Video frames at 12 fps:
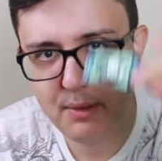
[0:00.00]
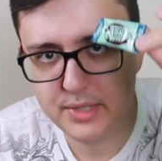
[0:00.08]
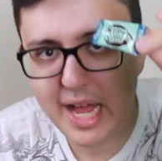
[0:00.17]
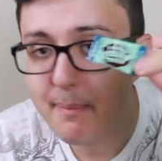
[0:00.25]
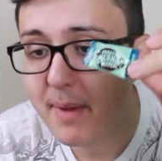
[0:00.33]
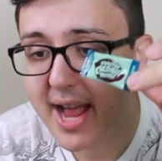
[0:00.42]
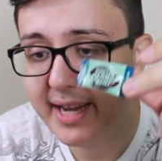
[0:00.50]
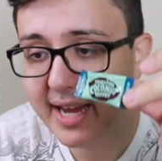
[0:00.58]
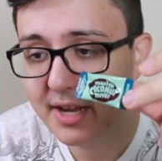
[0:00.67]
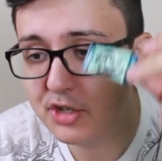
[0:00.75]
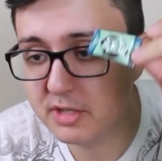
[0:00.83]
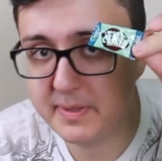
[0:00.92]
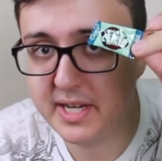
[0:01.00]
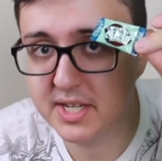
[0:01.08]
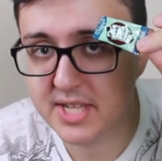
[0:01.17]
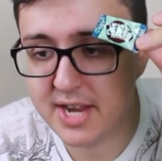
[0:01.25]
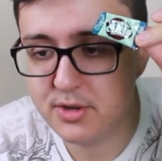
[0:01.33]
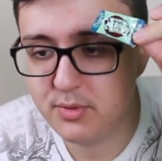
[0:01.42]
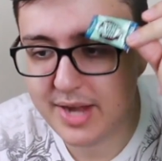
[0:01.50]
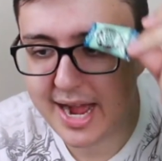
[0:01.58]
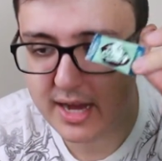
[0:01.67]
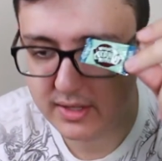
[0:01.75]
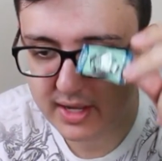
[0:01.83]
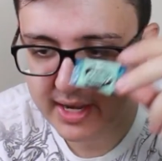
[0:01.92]
I will not buy again just because I do
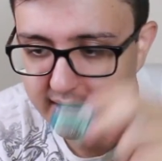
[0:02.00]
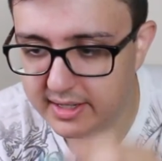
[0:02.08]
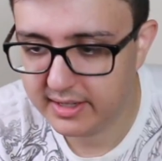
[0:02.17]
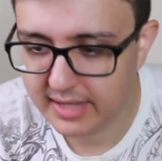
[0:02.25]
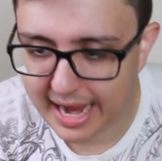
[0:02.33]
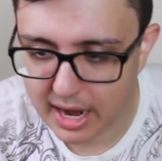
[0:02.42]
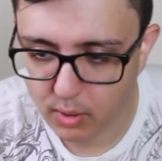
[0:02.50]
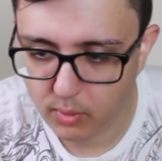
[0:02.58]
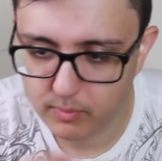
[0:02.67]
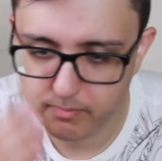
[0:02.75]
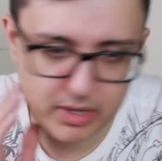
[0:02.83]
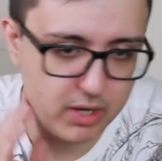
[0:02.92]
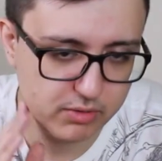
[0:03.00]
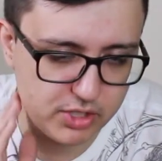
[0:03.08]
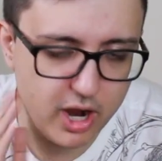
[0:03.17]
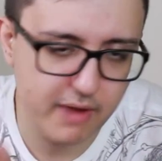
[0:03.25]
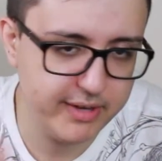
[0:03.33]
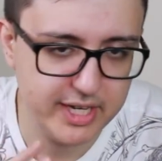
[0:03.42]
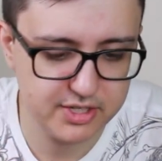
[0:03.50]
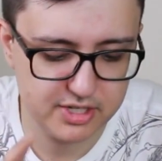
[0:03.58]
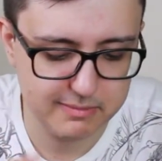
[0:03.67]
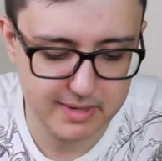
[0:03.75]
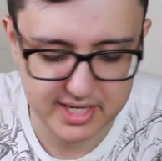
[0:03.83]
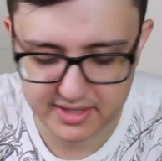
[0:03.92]
not like how toffee gets
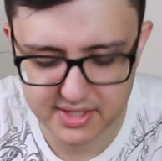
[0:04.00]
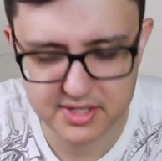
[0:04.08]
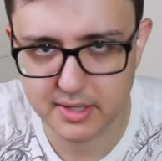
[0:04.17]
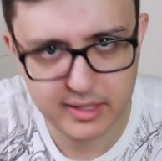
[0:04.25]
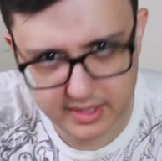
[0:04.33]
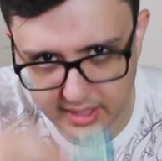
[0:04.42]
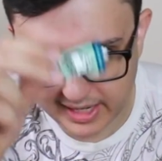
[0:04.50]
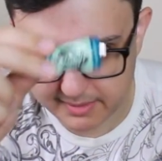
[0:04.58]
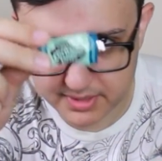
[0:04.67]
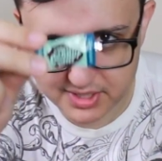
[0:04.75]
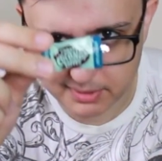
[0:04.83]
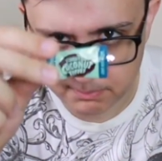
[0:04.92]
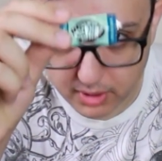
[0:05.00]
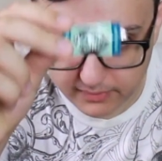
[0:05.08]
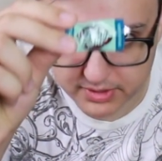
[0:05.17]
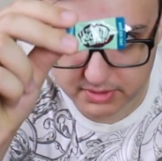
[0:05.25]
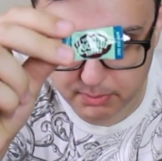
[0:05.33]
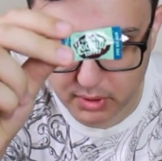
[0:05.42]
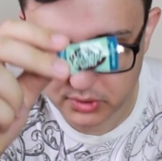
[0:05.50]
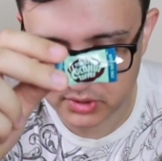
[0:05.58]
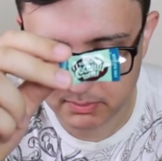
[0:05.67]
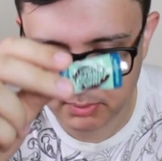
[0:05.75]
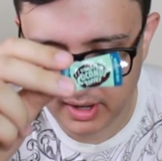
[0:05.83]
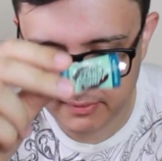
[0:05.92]
stuck in my teeth. This is a
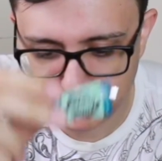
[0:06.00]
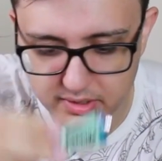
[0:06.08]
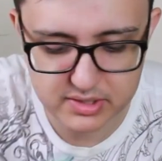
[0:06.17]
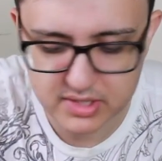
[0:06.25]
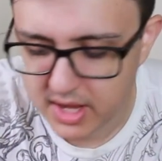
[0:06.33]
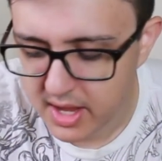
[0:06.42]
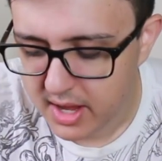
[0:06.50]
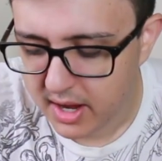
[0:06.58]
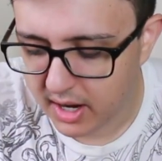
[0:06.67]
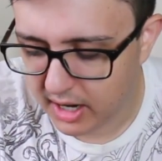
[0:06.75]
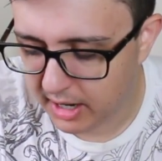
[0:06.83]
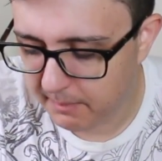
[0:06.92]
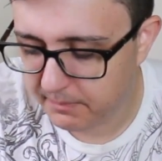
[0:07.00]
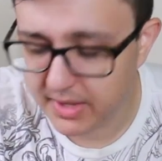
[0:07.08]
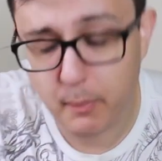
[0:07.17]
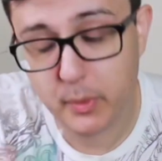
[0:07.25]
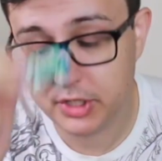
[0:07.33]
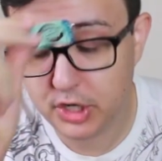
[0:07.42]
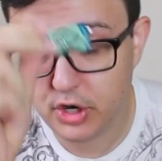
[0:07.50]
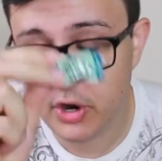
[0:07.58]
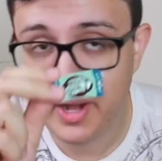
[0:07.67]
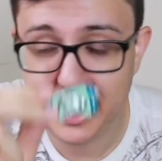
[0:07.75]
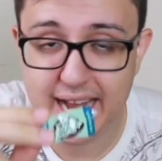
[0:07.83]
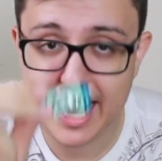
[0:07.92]
personal preference. It was
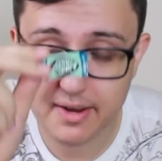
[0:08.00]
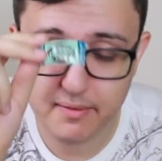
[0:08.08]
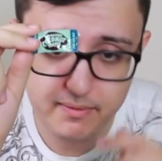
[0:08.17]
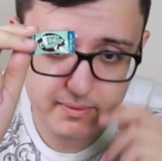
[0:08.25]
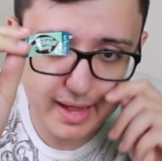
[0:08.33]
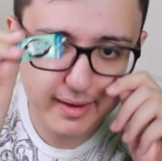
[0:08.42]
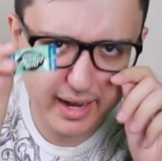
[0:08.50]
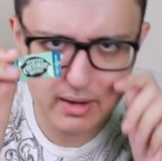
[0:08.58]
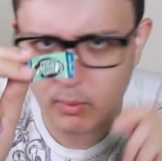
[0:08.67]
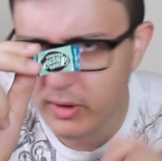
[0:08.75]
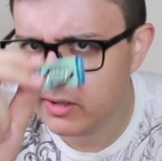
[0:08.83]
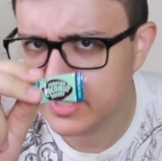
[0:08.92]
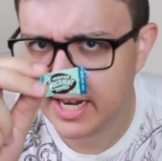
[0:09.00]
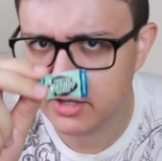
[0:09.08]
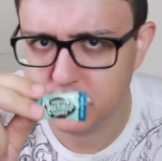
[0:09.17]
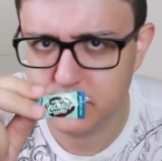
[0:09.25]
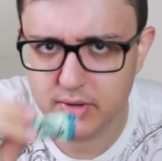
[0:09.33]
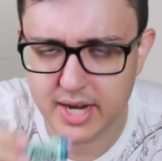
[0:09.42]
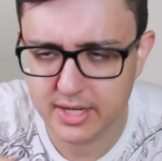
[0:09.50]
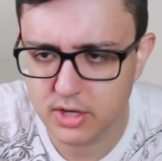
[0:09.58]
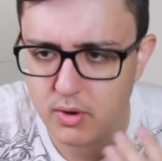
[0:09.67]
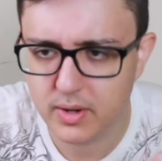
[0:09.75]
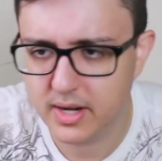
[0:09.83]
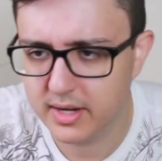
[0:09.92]
good. It had a weird texture to it. It had
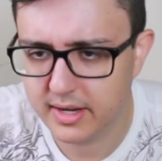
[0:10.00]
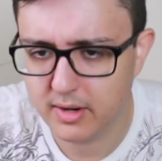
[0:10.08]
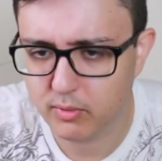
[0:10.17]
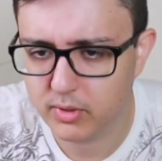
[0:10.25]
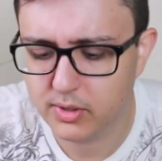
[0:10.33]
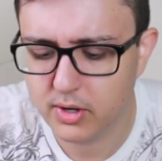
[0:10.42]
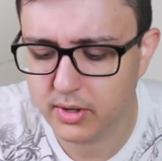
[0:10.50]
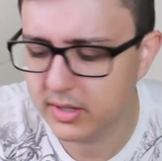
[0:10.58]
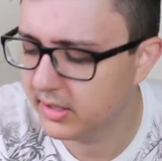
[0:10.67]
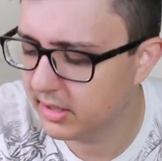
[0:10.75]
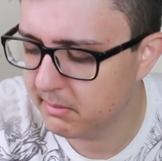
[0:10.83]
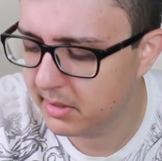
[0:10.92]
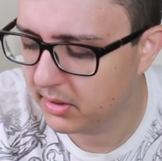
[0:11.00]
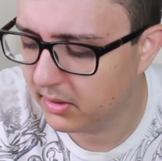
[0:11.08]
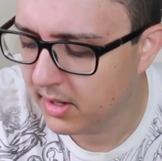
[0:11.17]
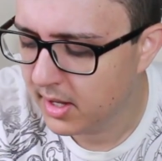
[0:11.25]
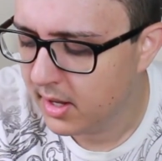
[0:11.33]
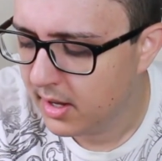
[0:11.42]
coconut, real coconut in the middle.